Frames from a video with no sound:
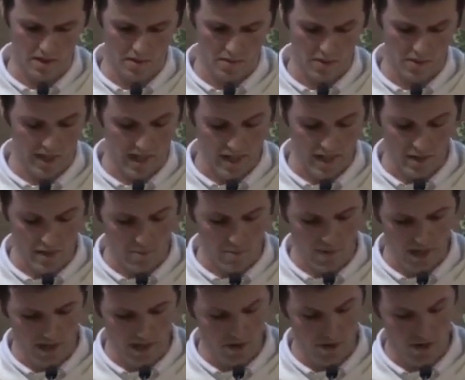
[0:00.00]
We cannot
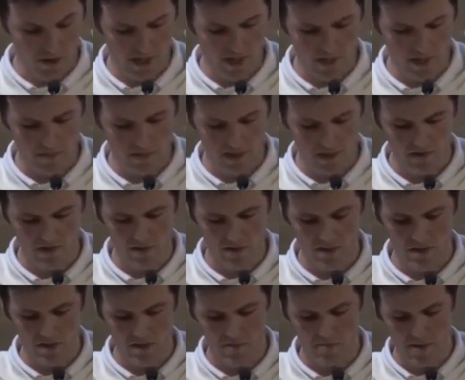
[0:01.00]
penetrate the
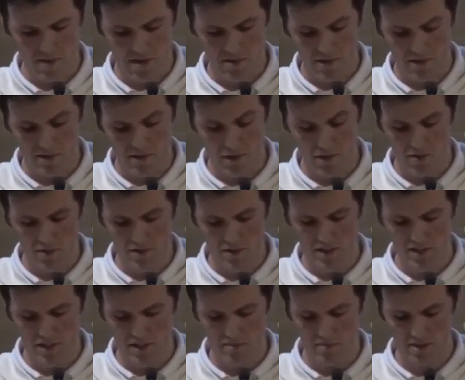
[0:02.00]
mystery of Mary's own
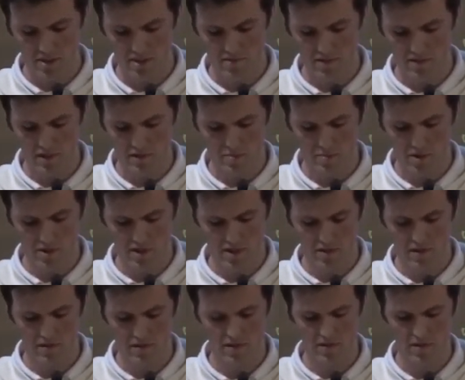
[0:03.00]
contemplative
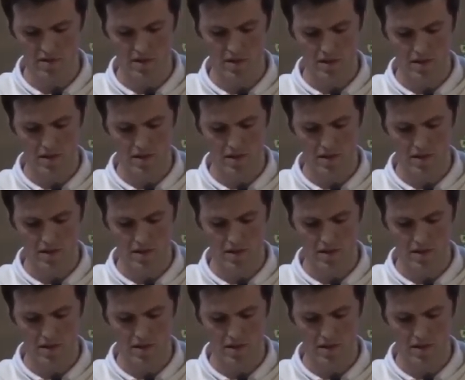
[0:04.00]
experience,